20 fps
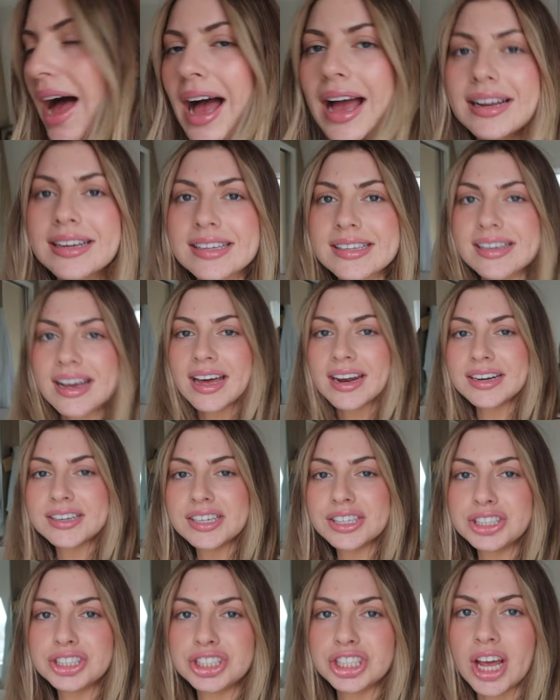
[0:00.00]
I decided
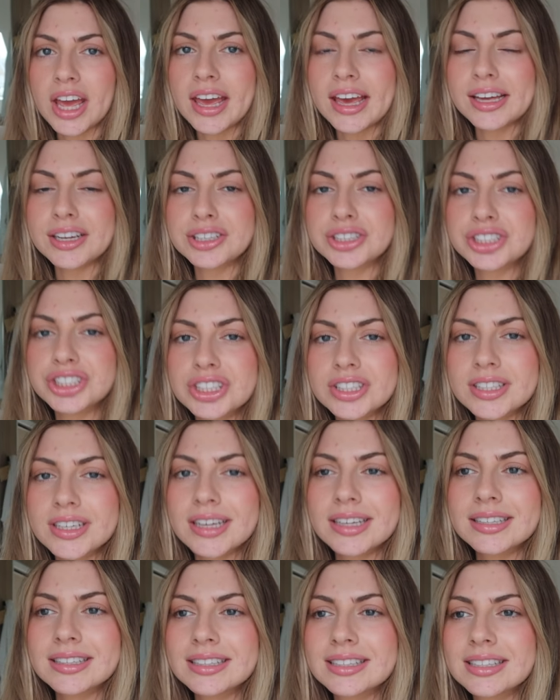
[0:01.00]
to change just
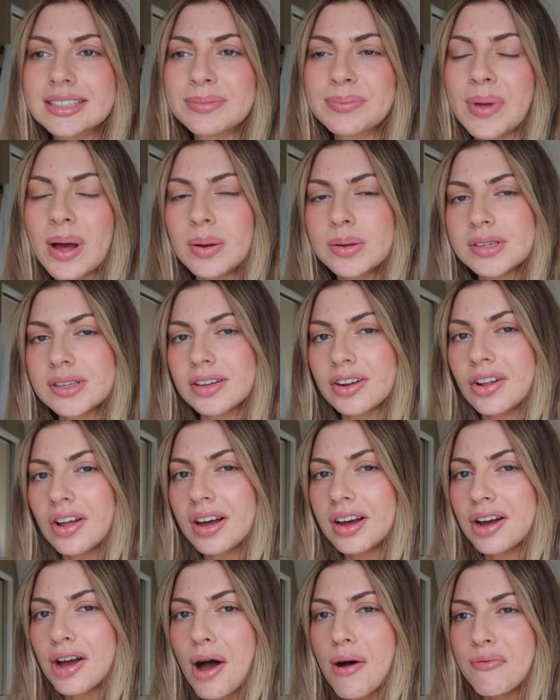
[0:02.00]
because I was a little
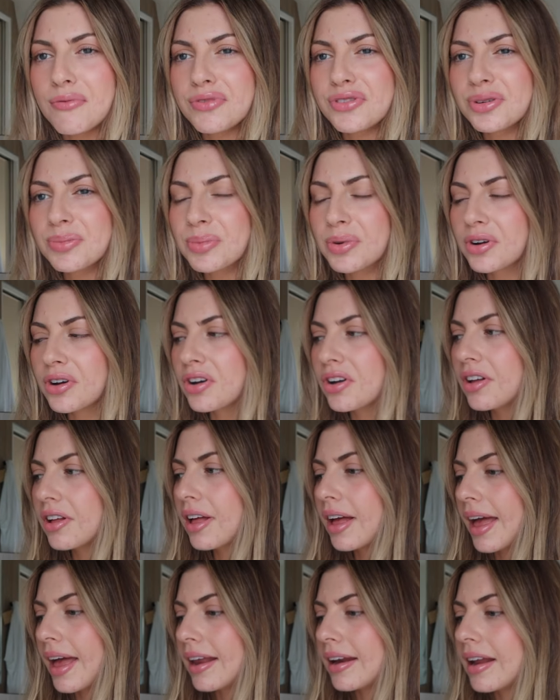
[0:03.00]

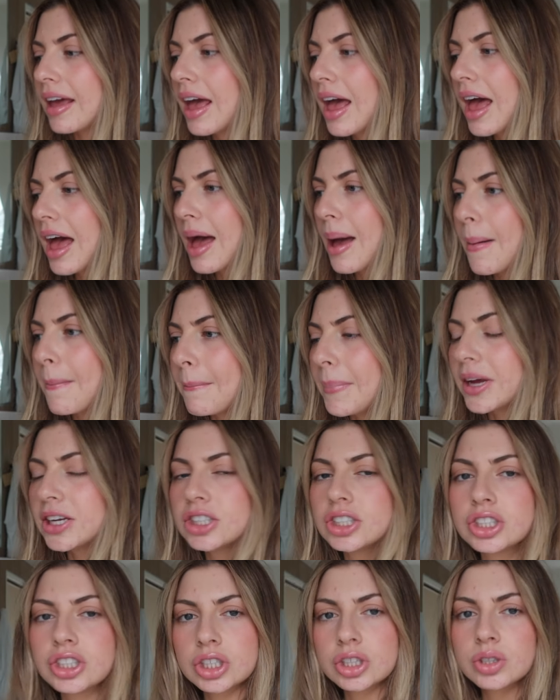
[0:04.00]
uncomfortable, and my
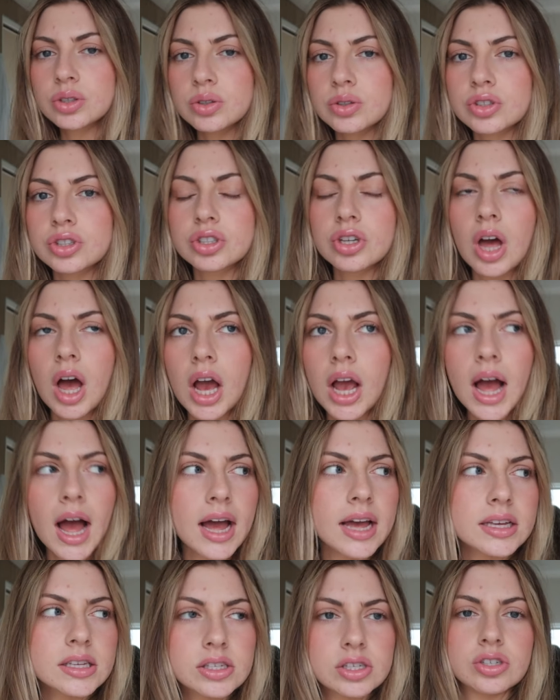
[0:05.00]
shoes.
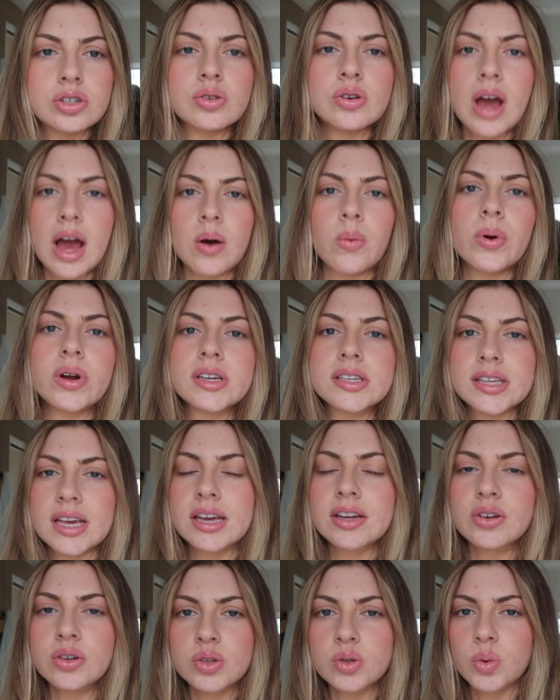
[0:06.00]
Guys, do not wear
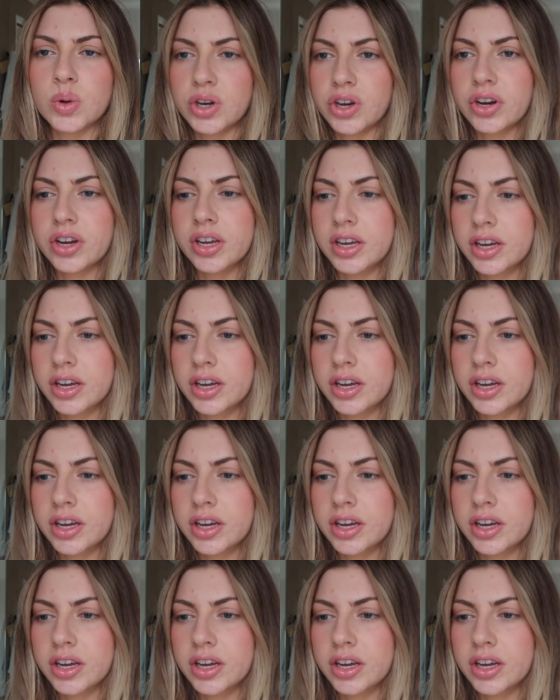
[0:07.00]
sandals when you're